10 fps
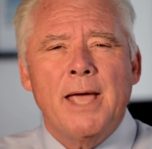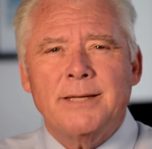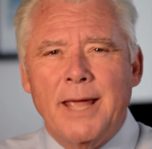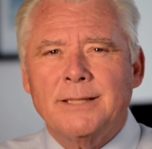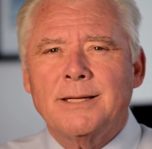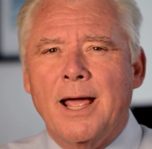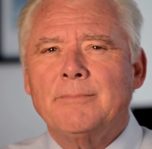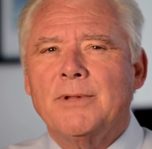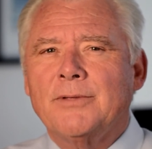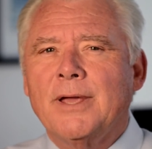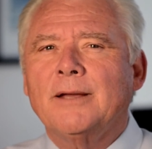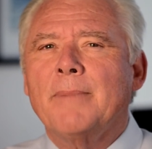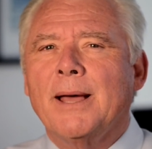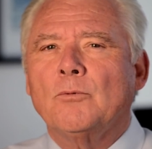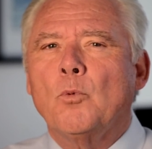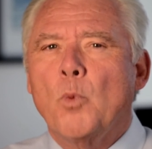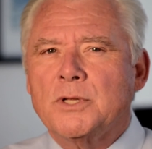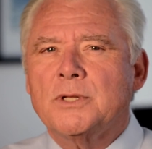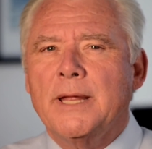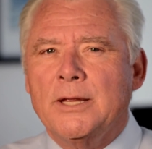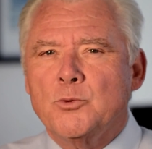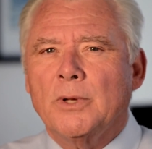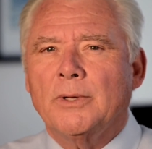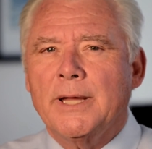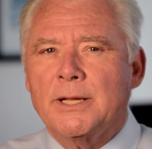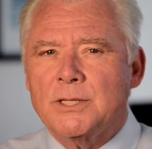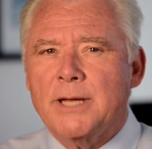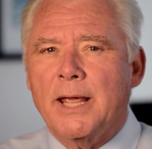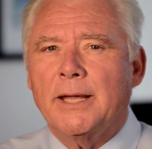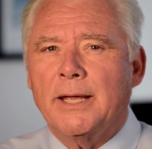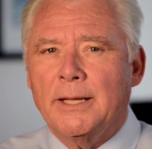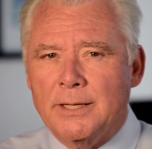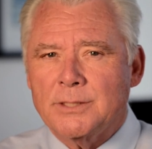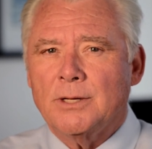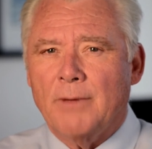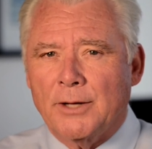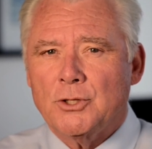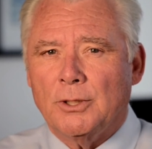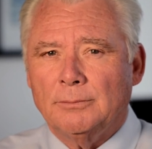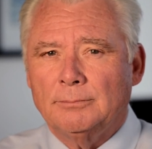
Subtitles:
Take time to think about what is really at stake in this election.